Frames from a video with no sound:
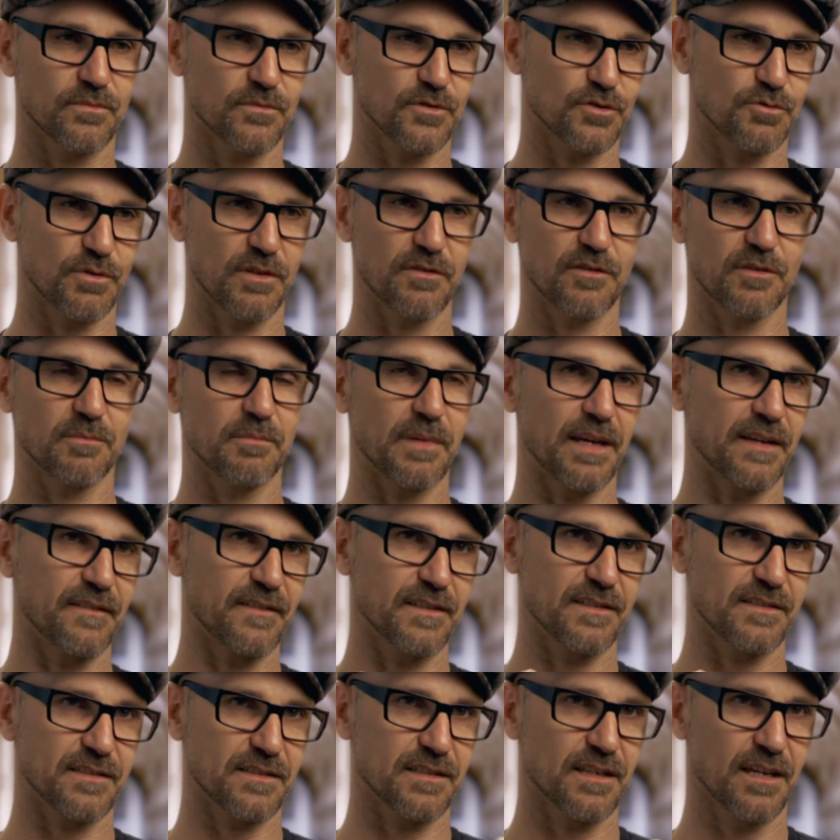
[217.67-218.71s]
driven by
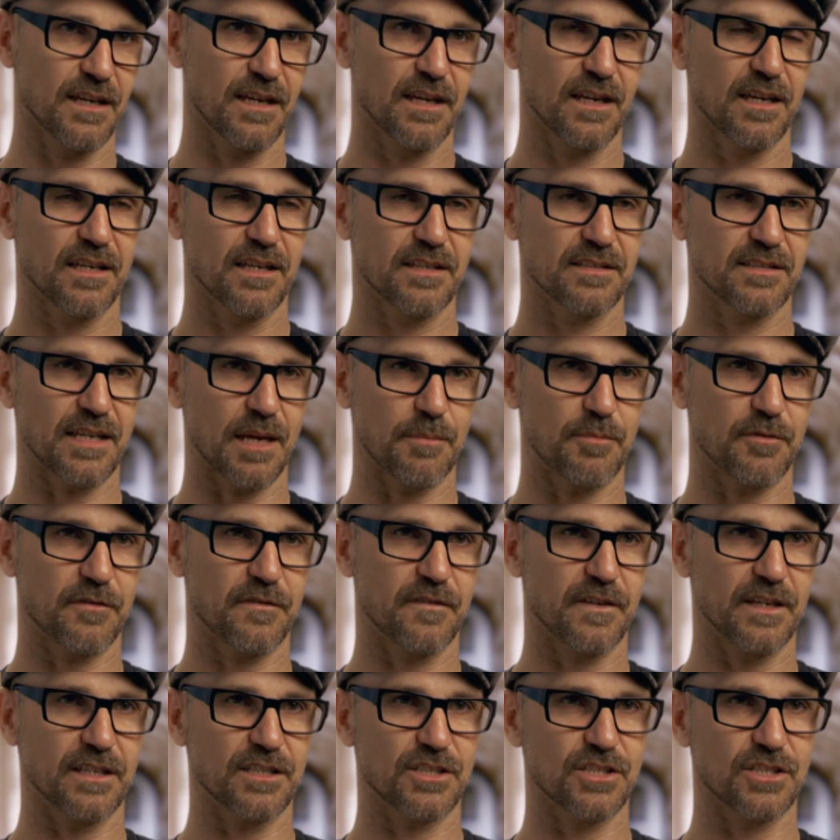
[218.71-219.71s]
this type of thing.